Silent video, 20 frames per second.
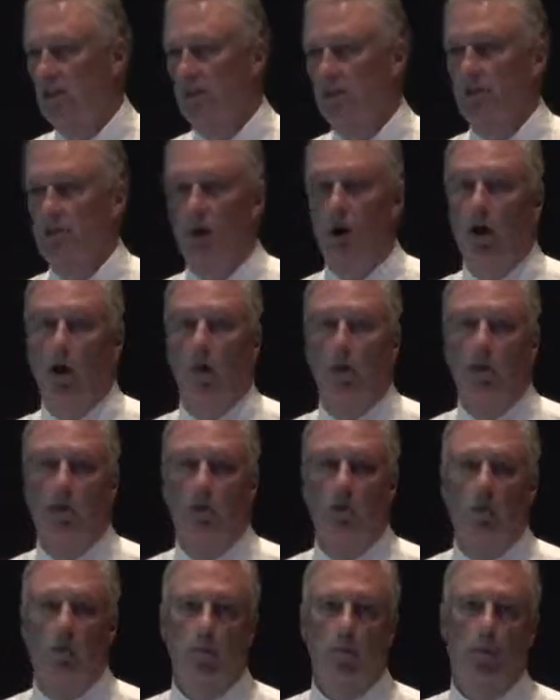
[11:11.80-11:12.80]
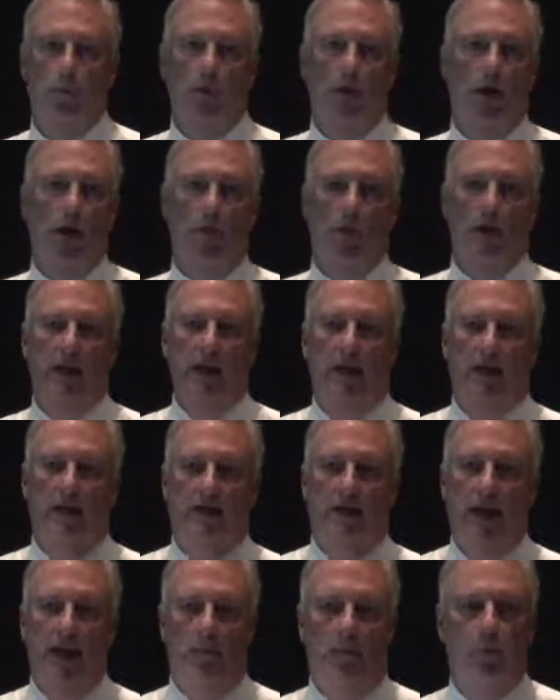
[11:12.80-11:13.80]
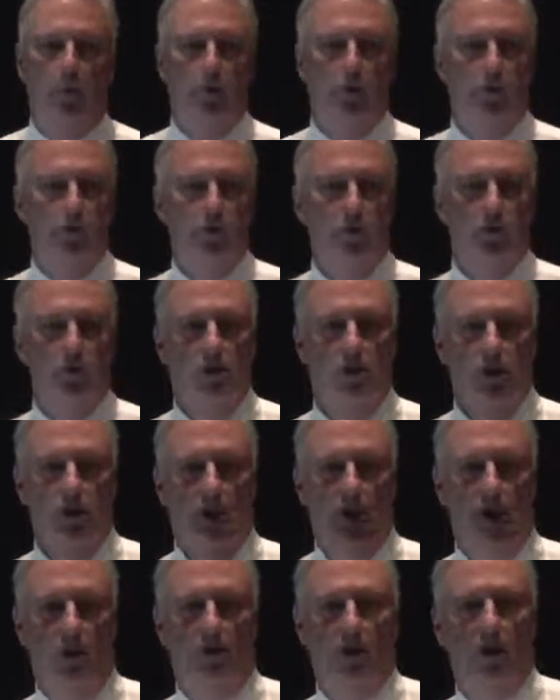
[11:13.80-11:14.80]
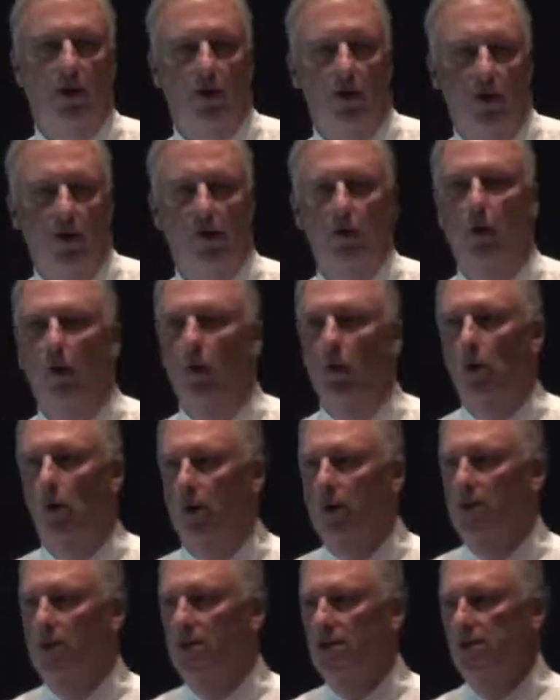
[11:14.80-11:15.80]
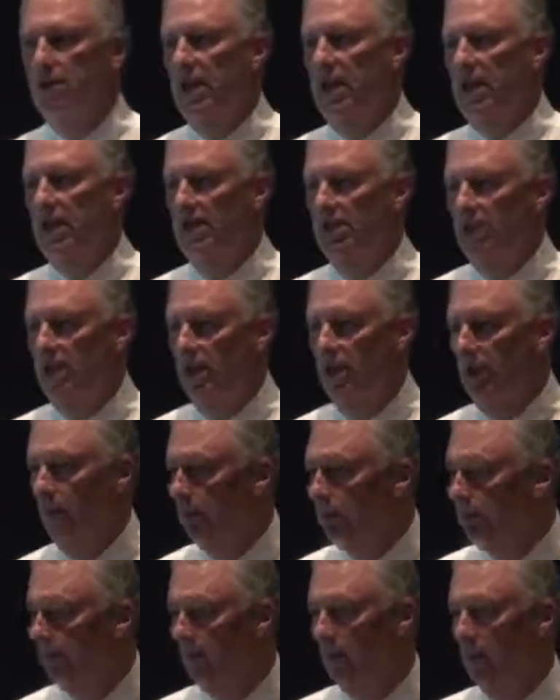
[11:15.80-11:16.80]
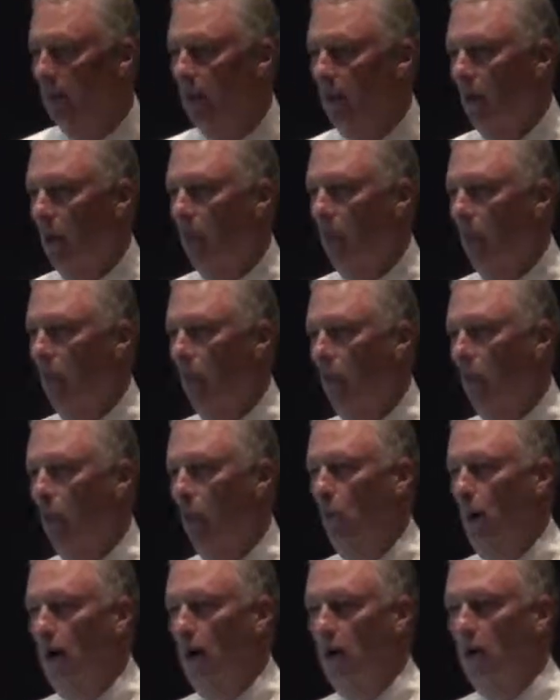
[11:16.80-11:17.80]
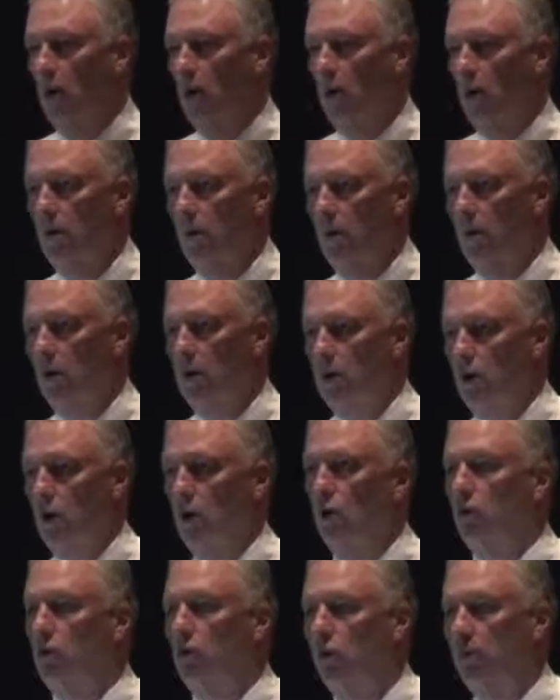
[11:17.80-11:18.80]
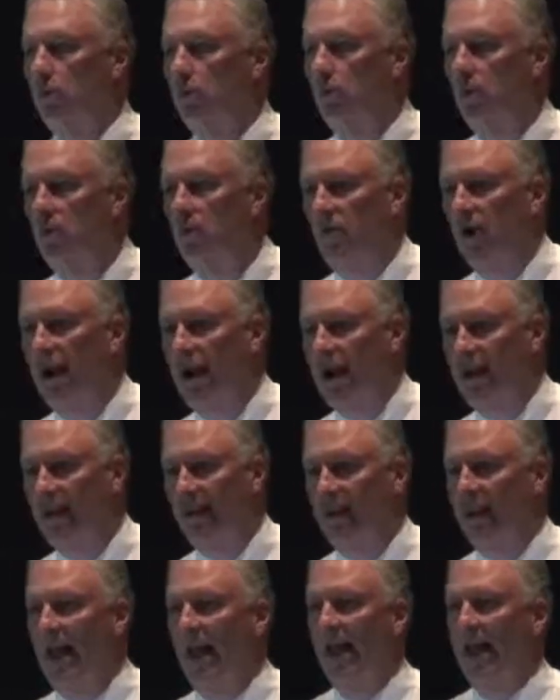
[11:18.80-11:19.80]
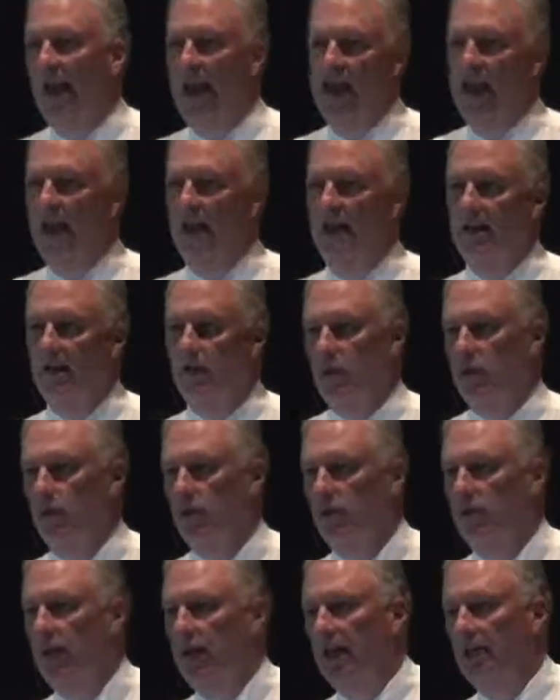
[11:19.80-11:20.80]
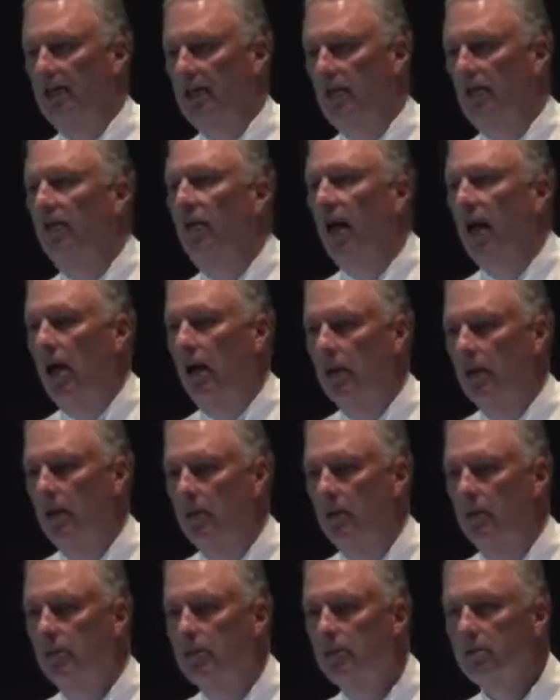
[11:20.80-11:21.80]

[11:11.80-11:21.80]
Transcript: So how many examples are there in your organization where you could provide that added strategic value?